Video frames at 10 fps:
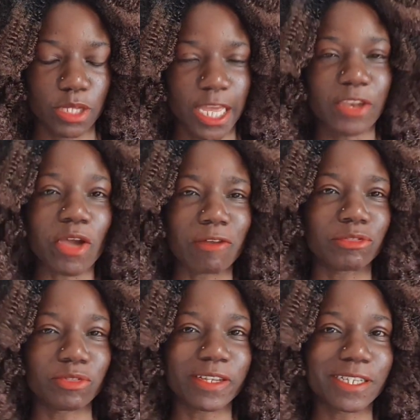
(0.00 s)
And you have
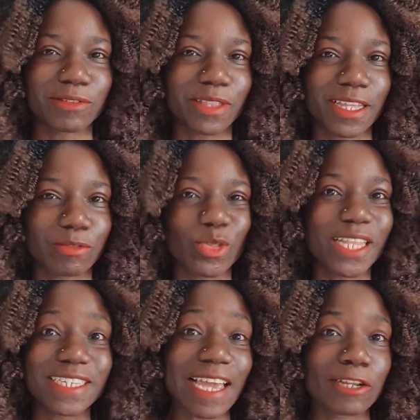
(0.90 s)
to read it with
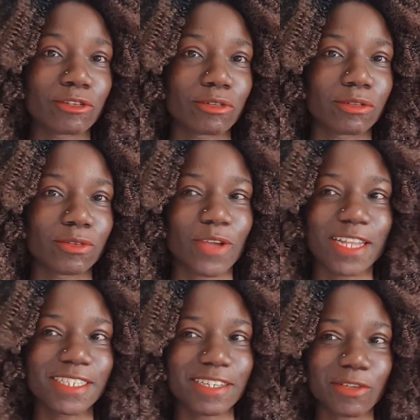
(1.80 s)
the title. You
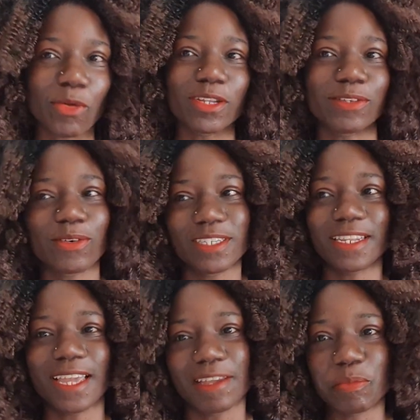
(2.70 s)
can't just call a doctor
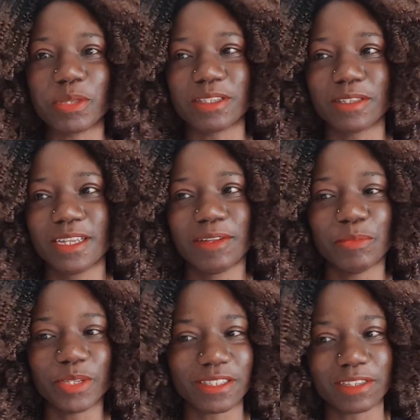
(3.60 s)
like
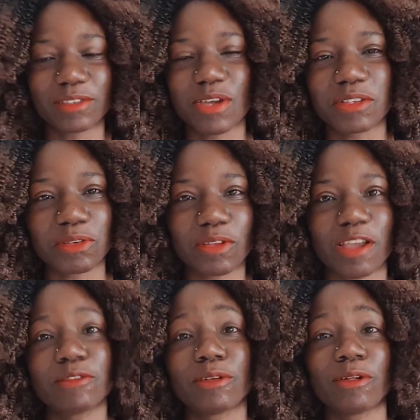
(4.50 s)
Mr. So and so. You
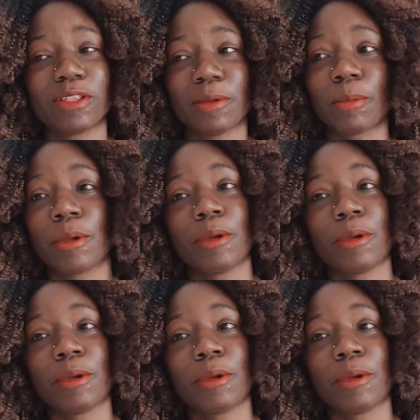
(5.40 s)
have to call him